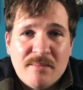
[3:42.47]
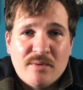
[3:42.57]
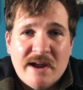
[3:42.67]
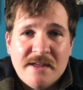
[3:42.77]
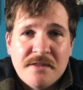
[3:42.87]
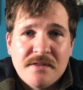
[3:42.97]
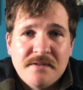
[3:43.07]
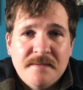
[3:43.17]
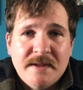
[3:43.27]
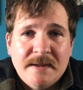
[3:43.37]

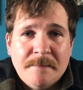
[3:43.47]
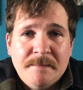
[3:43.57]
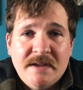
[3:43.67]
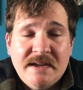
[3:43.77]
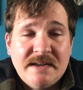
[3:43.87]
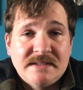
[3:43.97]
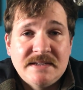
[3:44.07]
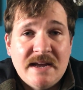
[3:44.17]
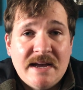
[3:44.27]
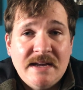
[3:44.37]
breath um, and
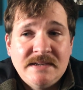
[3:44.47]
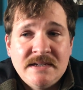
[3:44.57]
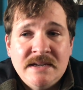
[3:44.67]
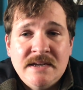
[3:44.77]
it's not